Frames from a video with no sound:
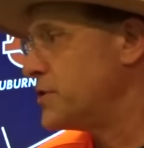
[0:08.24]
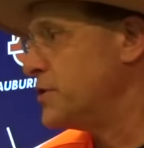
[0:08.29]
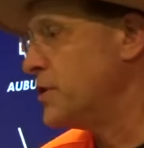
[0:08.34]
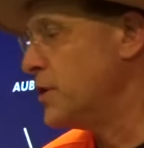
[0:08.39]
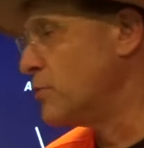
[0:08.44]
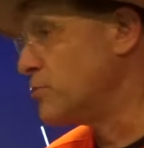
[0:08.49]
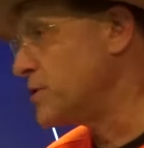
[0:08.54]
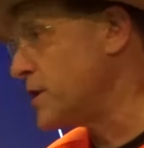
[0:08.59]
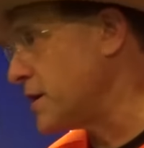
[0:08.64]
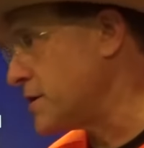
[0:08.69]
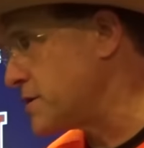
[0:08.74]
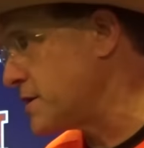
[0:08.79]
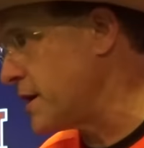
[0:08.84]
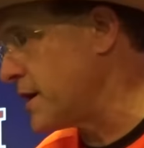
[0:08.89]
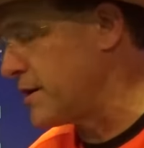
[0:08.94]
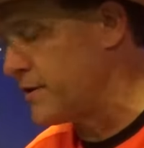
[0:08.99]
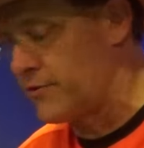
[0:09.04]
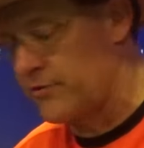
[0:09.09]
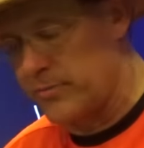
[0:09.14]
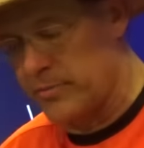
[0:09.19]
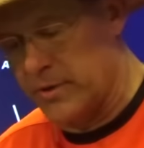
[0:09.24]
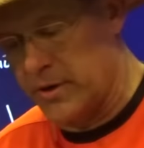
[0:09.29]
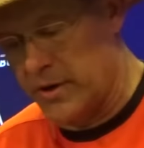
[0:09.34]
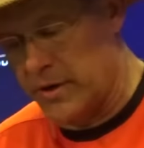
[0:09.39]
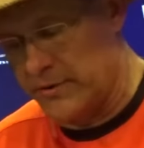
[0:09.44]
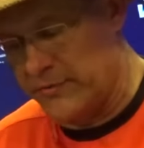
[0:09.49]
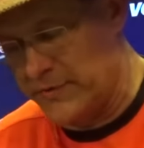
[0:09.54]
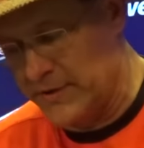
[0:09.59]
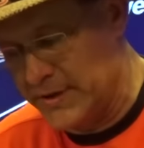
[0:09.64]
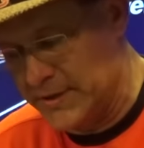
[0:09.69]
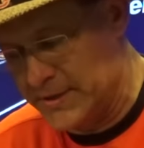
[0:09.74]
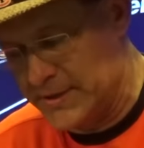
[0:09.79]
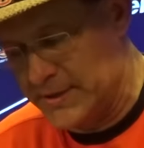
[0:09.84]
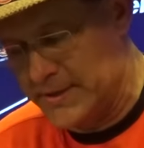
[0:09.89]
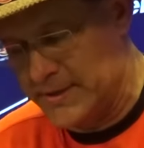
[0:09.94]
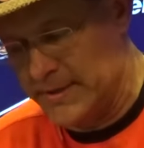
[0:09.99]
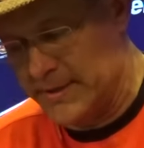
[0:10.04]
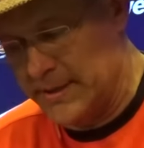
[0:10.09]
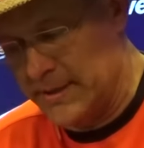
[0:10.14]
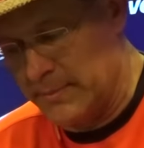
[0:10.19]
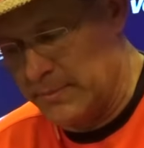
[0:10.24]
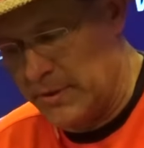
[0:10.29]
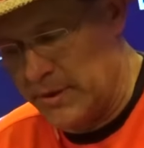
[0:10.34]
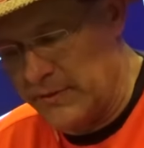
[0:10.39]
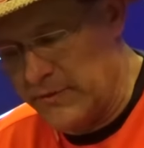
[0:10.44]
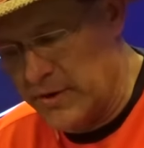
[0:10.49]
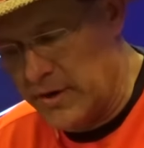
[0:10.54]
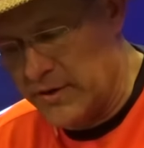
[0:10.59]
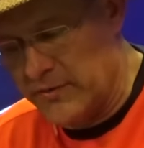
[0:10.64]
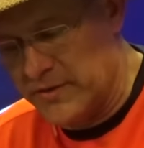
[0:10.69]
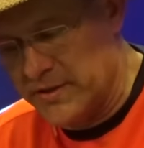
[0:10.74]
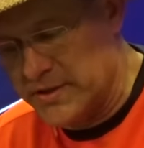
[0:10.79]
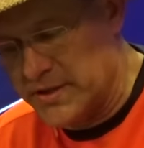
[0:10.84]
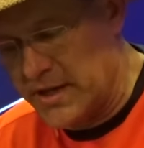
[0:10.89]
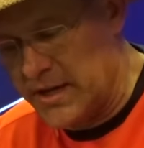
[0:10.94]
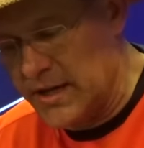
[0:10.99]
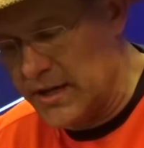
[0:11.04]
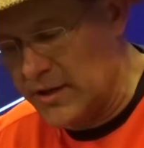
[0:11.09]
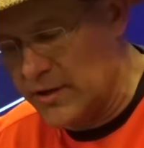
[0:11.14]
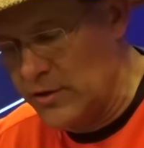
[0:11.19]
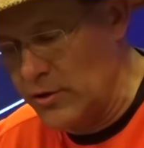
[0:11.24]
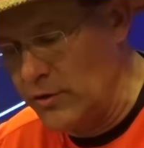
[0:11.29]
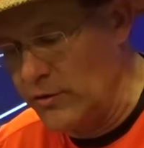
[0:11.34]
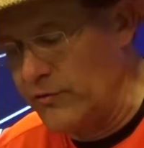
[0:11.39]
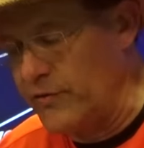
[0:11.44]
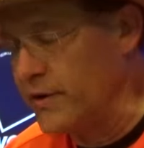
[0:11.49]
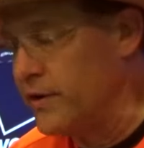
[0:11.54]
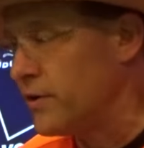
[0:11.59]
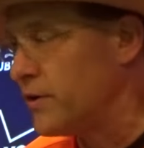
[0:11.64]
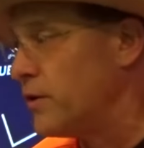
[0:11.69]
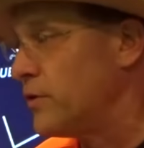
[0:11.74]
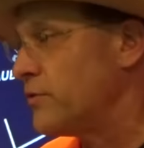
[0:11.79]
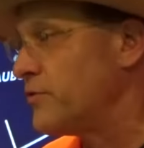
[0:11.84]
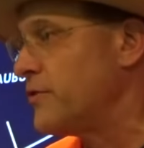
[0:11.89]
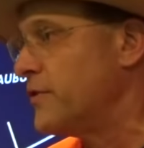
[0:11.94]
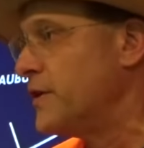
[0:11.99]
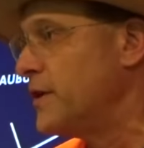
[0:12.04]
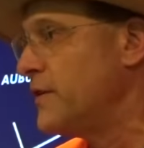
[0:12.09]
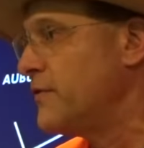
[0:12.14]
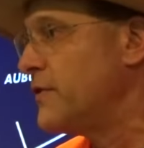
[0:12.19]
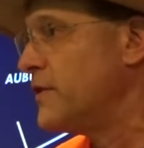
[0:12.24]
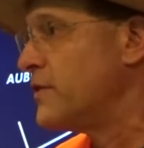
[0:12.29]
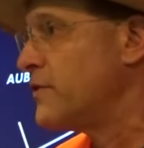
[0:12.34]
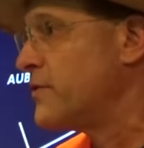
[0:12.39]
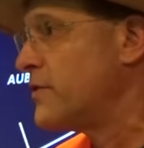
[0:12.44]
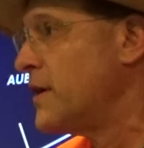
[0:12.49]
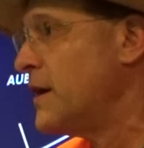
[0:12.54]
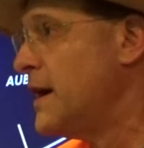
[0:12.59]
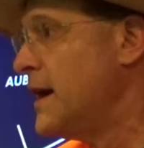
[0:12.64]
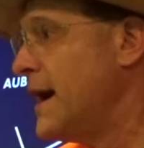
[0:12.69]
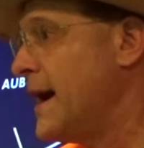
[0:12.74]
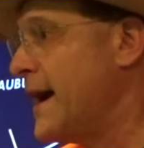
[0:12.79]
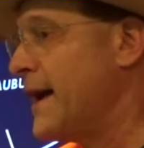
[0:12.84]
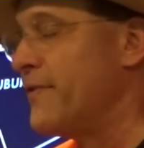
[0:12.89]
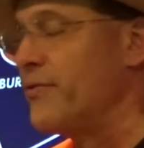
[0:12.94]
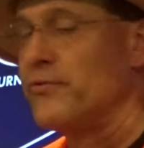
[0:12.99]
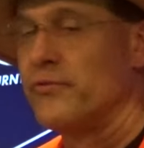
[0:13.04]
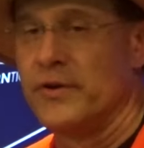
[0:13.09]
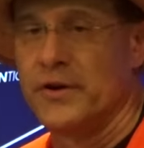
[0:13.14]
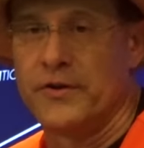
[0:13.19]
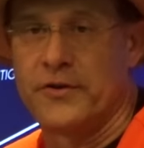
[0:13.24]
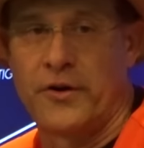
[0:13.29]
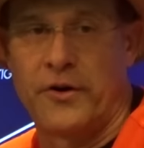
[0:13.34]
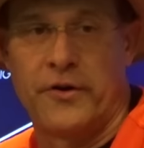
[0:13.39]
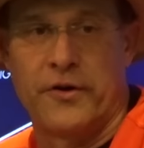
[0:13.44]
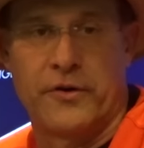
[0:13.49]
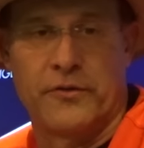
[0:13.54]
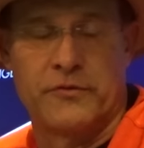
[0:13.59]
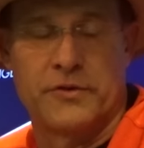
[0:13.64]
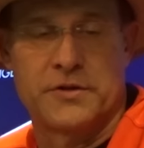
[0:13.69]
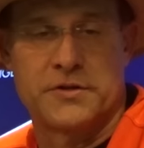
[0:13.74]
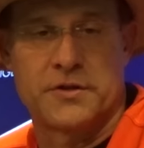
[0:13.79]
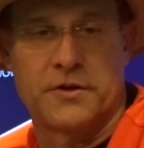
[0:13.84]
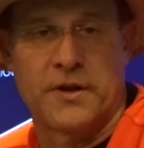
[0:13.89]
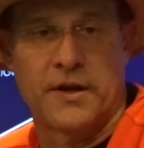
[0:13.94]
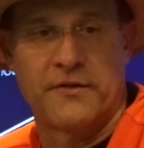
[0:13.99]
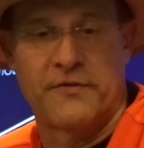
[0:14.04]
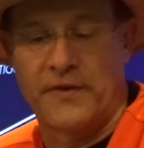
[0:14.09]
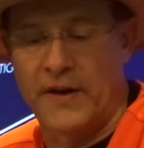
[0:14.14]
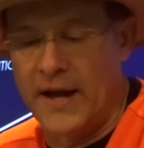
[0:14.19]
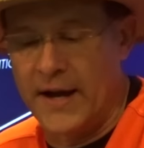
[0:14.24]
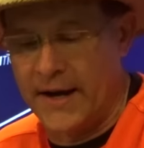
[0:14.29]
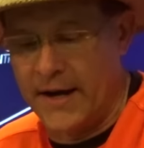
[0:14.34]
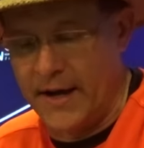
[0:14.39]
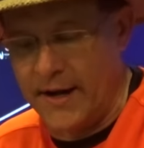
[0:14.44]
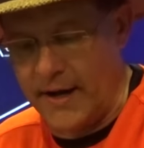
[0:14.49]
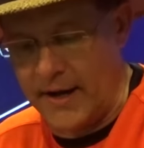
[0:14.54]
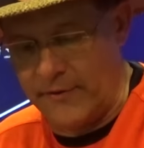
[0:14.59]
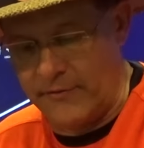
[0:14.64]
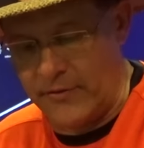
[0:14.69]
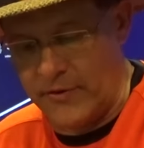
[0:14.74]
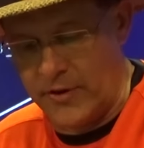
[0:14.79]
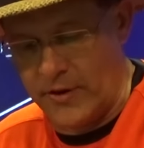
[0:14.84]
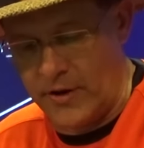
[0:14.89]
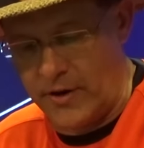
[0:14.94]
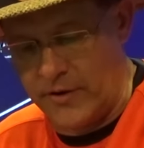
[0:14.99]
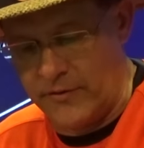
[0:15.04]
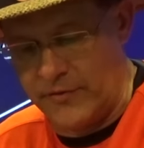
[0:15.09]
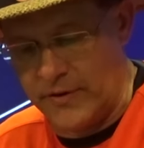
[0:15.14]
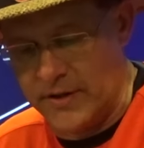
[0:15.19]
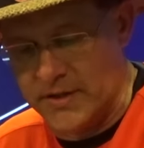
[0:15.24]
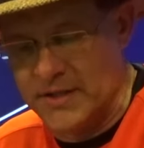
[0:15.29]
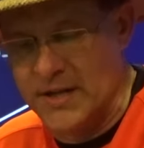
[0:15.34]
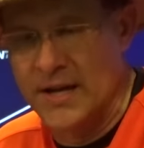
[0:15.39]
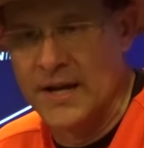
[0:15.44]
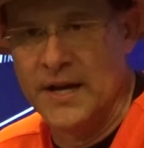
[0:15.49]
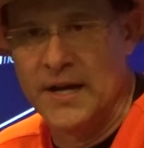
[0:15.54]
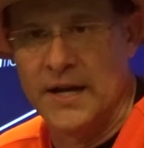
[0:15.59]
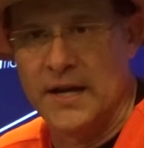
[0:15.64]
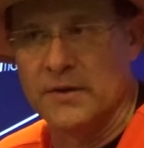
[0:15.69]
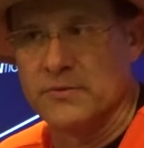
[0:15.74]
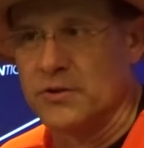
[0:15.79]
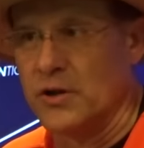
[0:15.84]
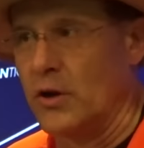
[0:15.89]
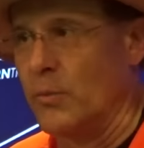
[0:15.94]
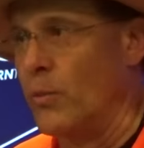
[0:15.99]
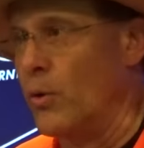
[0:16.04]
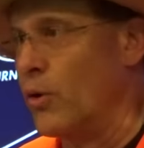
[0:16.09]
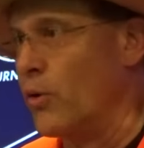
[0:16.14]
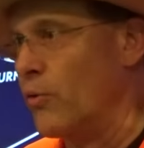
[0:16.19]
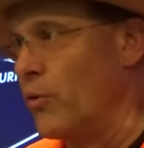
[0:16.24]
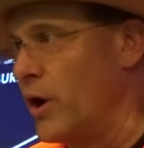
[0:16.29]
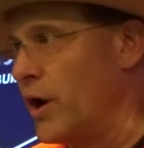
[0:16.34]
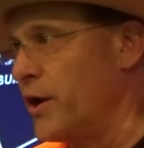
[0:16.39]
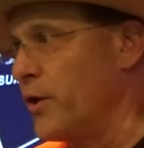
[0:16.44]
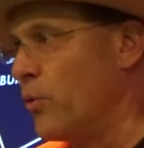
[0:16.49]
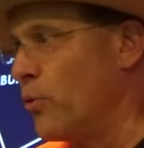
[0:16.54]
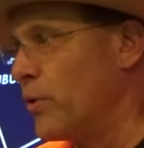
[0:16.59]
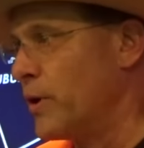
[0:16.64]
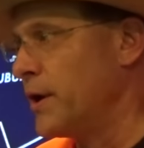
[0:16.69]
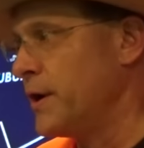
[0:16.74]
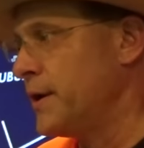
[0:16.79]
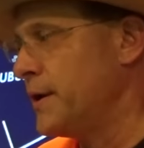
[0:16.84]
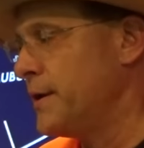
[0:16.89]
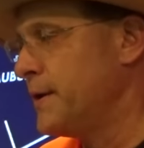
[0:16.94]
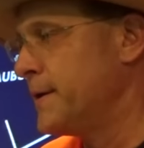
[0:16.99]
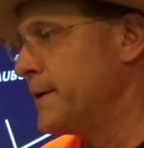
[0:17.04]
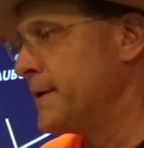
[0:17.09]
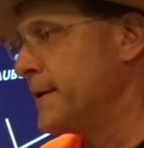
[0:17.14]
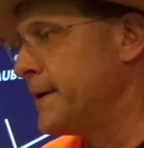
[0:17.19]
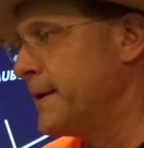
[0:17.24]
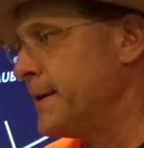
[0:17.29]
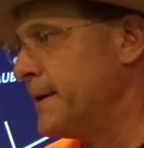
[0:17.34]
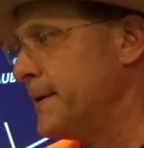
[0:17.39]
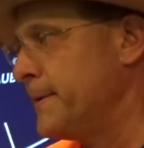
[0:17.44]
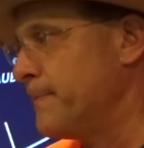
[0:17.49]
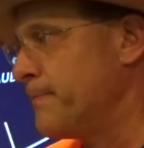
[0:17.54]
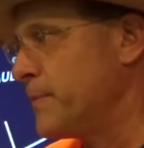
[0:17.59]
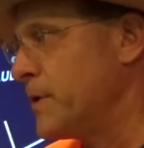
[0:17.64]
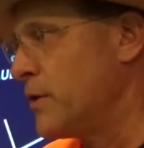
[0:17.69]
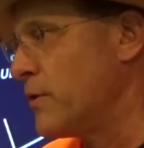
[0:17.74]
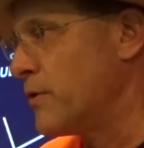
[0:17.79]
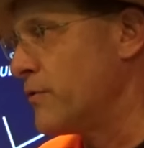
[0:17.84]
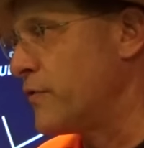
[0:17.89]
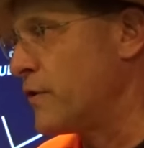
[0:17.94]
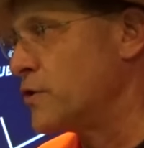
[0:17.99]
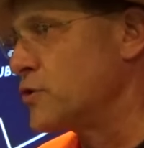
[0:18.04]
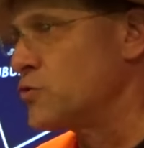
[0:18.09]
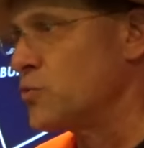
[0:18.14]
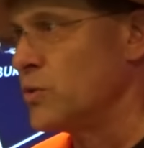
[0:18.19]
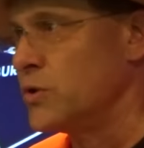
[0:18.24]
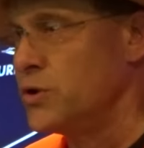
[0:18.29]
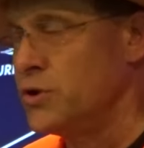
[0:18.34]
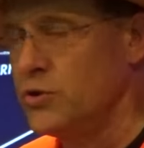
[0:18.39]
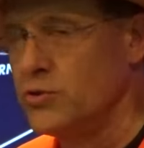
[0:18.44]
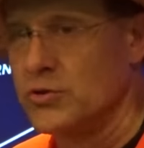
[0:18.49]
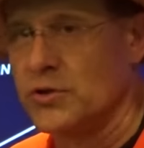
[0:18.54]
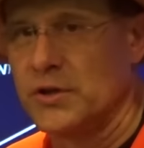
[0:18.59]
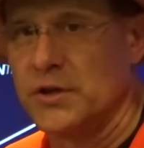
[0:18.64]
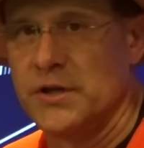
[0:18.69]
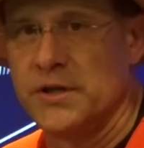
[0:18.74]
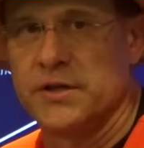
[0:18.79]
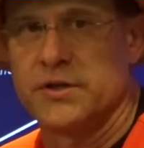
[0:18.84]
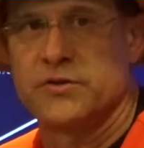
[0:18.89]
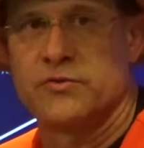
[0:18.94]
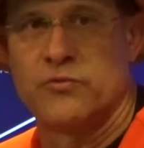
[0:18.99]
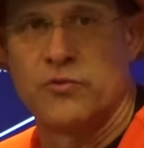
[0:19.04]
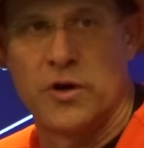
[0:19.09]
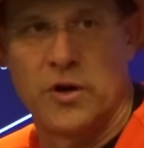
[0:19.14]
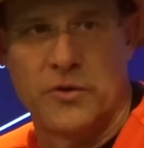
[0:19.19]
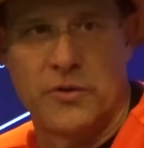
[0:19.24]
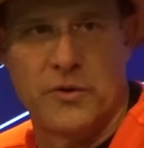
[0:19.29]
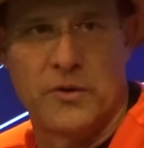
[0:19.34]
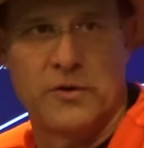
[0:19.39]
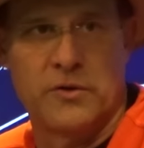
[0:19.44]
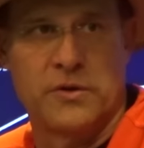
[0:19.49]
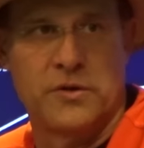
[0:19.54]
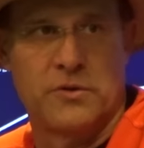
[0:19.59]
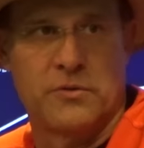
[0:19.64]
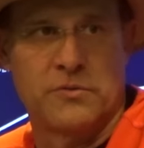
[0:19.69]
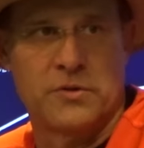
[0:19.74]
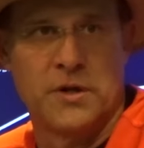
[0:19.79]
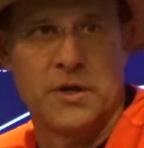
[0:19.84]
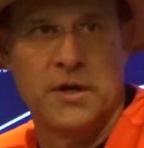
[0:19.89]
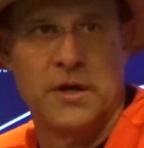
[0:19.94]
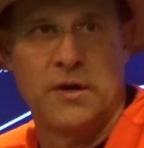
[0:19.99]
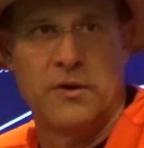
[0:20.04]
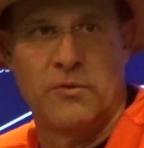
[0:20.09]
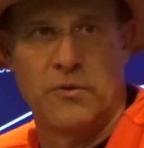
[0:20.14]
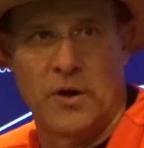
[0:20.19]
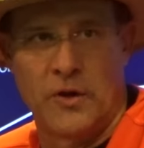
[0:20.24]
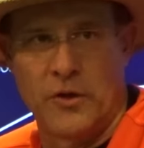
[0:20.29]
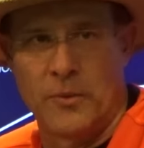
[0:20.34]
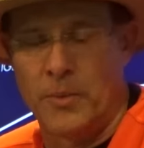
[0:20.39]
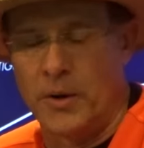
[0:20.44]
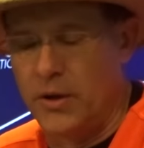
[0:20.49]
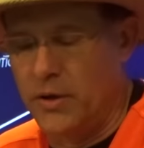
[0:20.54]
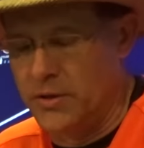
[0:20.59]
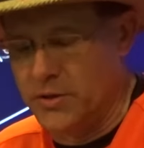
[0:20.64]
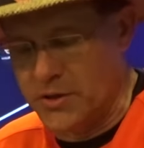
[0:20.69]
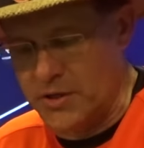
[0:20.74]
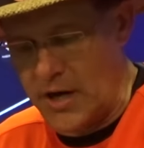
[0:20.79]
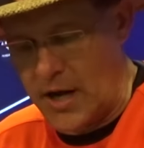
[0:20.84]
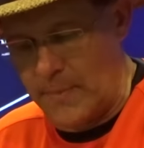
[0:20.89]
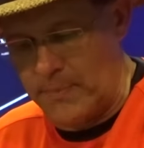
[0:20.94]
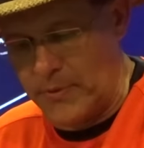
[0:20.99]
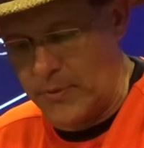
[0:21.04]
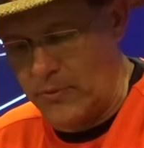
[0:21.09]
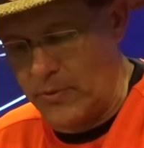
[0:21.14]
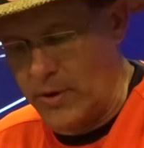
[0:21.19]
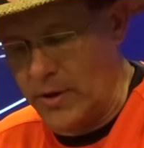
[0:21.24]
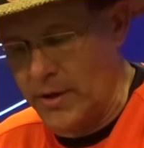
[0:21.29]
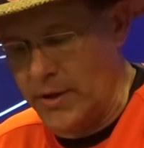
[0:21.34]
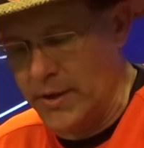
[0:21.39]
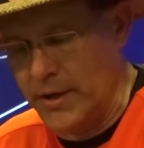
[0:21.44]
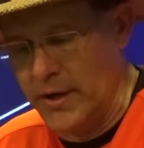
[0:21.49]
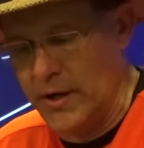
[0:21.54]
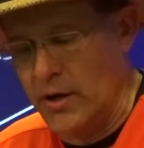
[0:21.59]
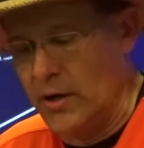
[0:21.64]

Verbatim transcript: no touchdowns from the offense. I believe the offense kicked two field goals. The defense had three turnovers, so they flat got after the offense. It was a little more run-oriented. Um, you know, the first one usually is run. You know, run the ball, stop the run.